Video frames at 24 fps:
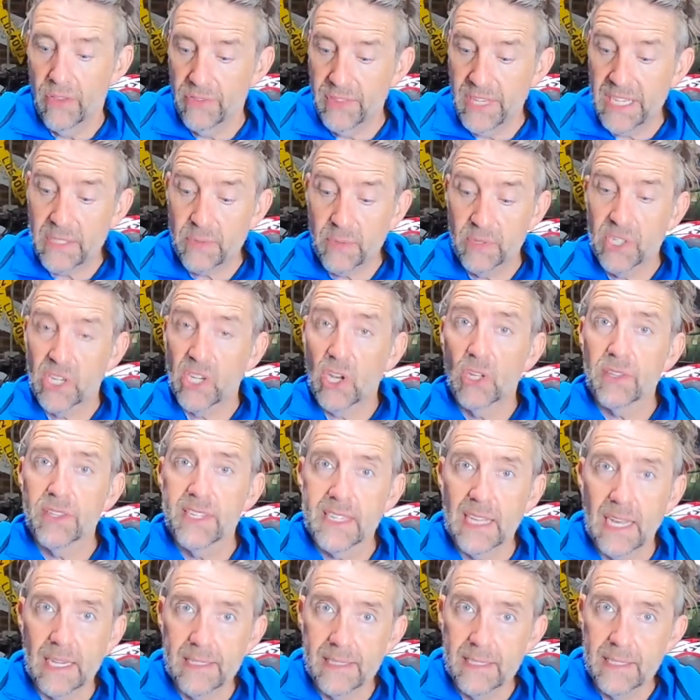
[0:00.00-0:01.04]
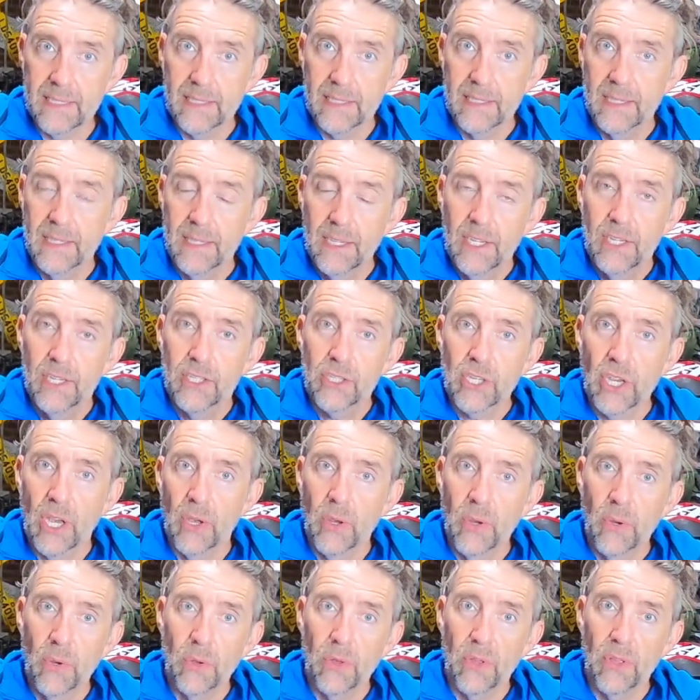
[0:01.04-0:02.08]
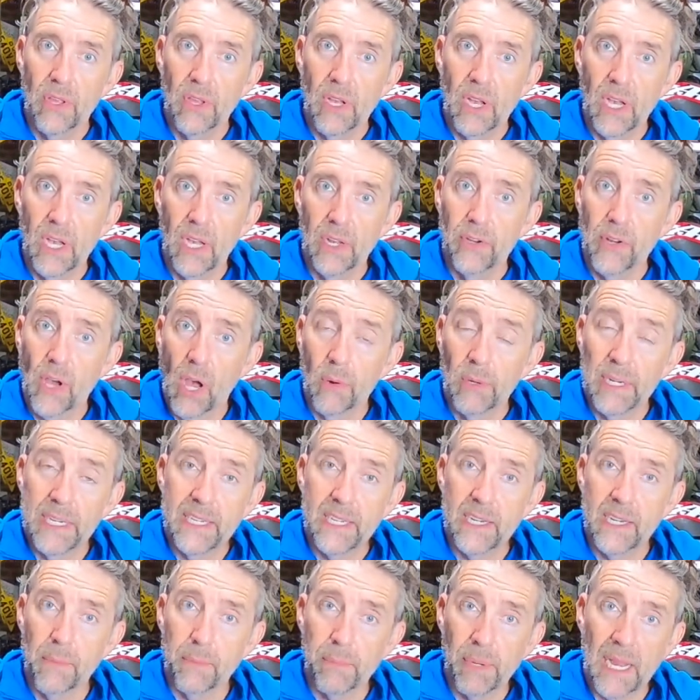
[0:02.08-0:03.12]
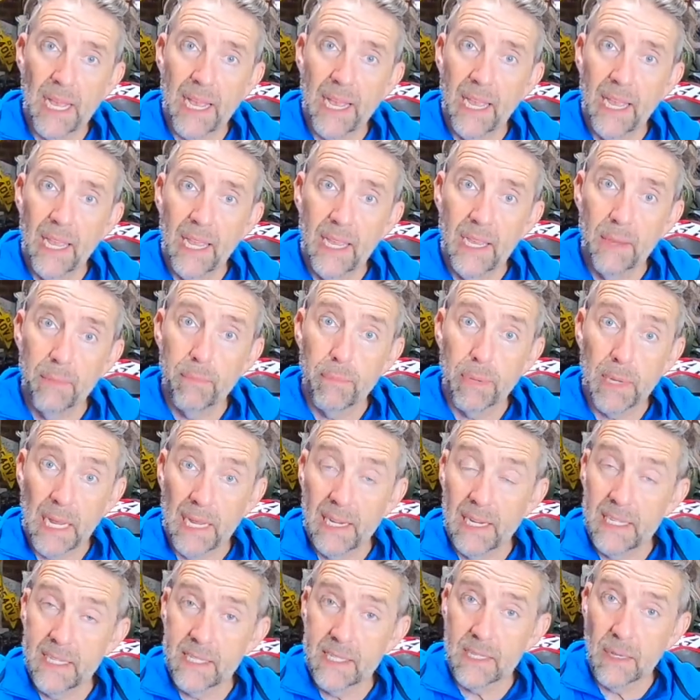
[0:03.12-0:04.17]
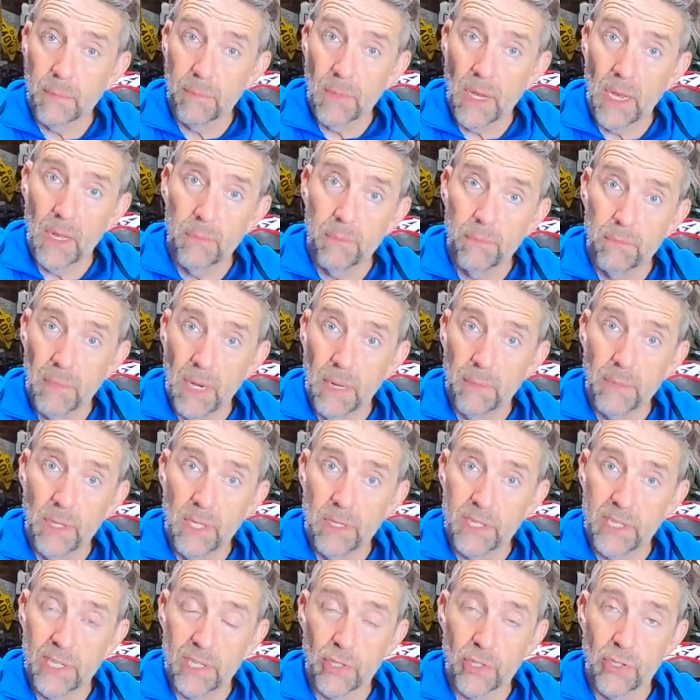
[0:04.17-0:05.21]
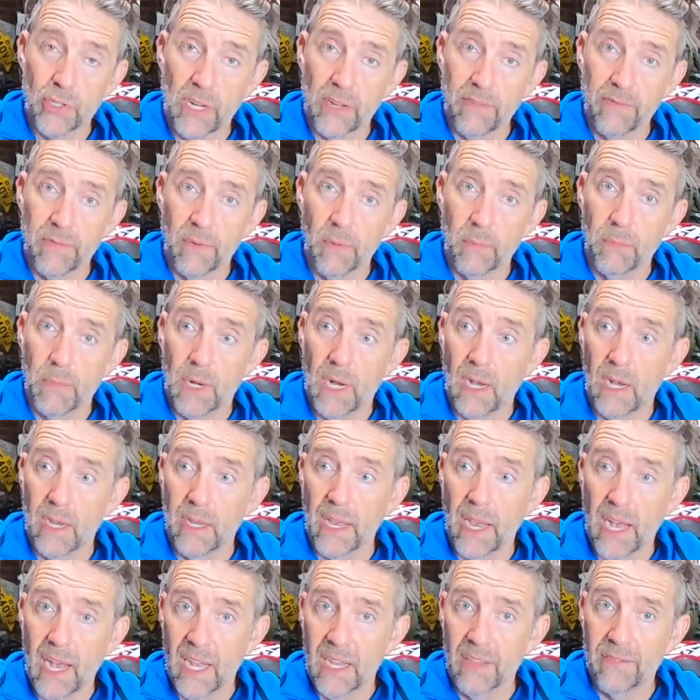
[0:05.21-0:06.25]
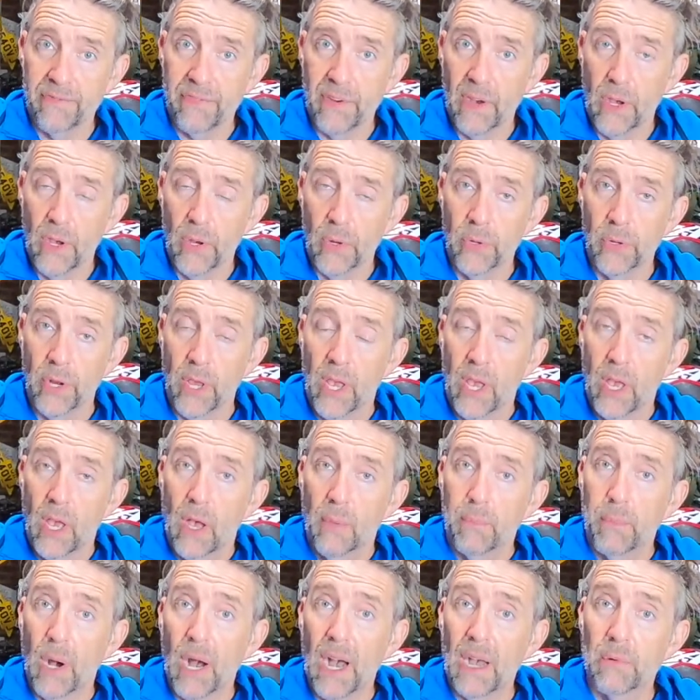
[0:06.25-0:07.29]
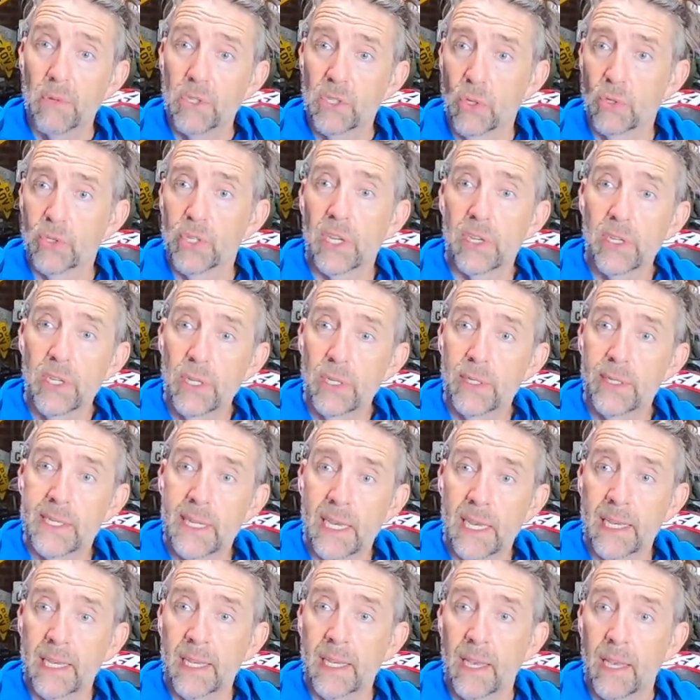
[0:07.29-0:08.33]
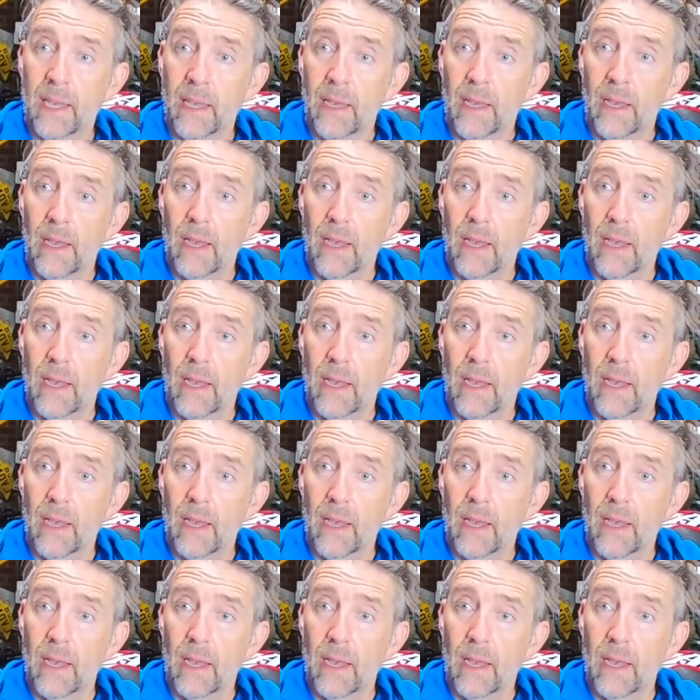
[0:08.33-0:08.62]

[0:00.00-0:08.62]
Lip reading: This was a godsend. So not only did it play playlists and my music straight from my iPhone, but I was also using